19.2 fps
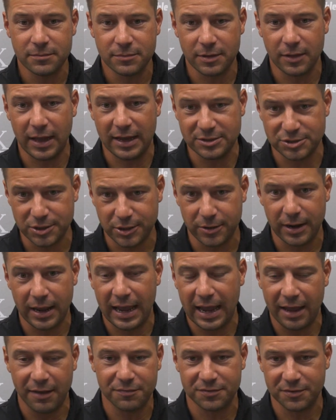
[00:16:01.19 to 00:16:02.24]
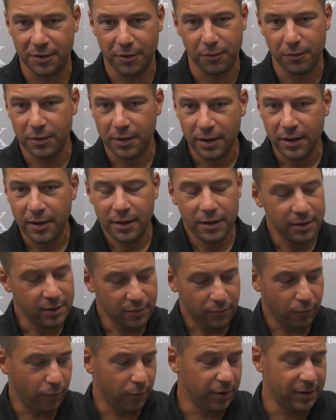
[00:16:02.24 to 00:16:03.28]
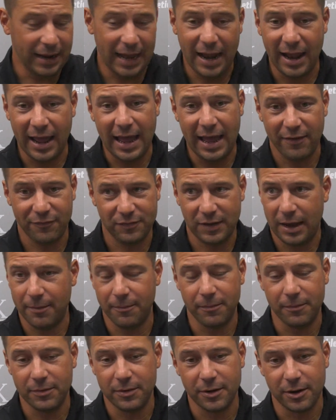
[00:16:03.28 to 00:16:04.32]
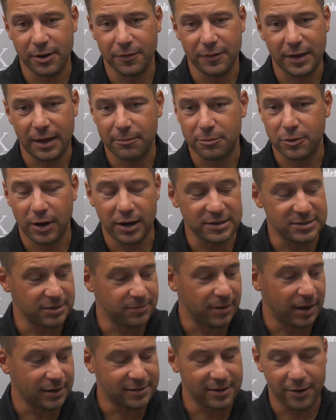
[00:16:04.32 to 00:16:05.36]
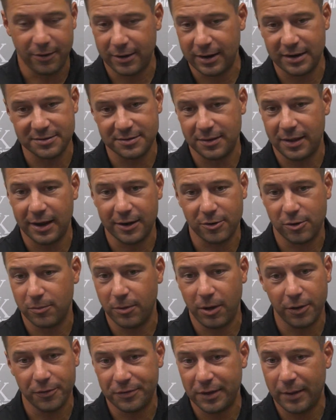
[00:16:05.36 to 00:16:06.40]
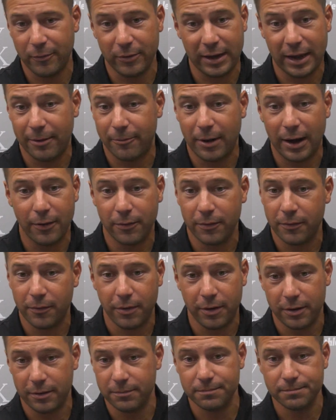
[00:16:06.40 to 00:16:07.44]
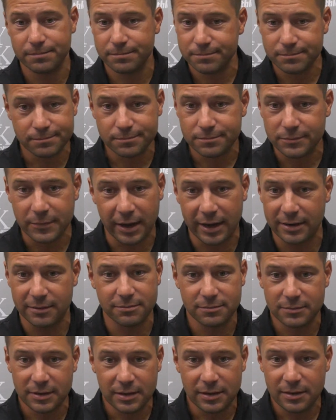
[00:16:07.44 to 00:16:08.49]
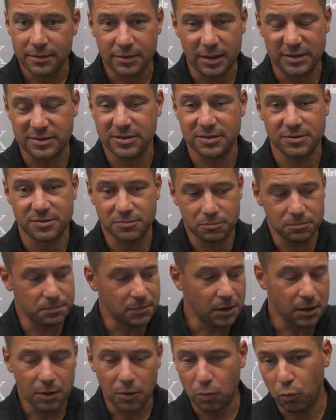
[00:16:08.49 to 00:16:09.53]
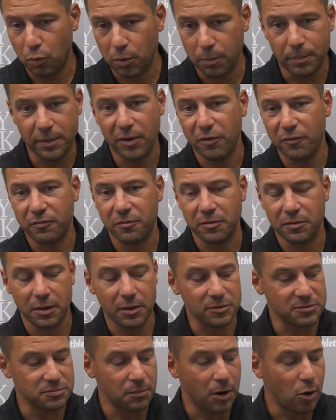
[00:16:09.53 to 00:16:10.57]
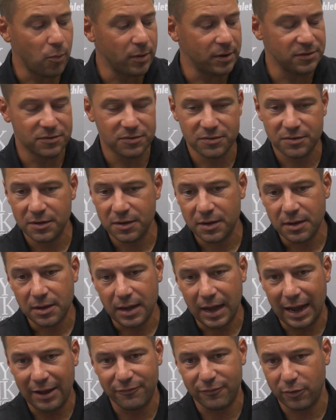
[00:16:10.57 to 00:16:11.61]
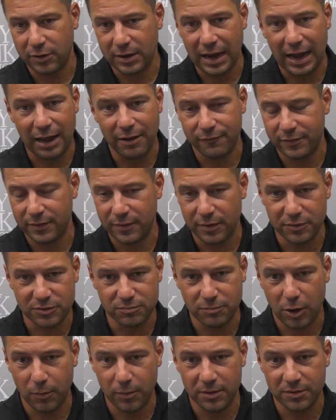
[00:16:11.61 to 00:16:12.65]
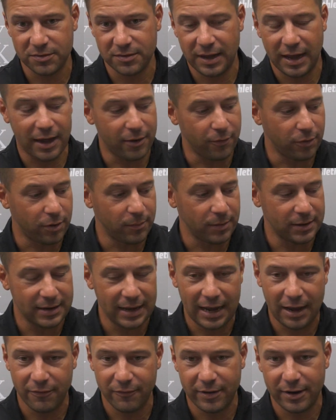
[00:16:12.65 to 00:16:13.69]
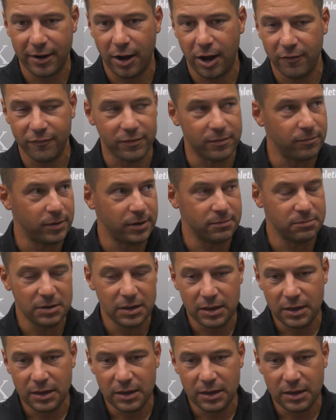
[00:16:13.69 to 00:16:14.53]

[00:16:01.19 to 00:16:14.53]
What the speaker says: the last year and a half. So when we're down at halftime, you're going to think I'm crazy, but I tell our guys in the locker room all the time, we got them right where we want them. Like, this is, we're built for those moments. I feel confident in those moments. Now, I don't want to be down very often, but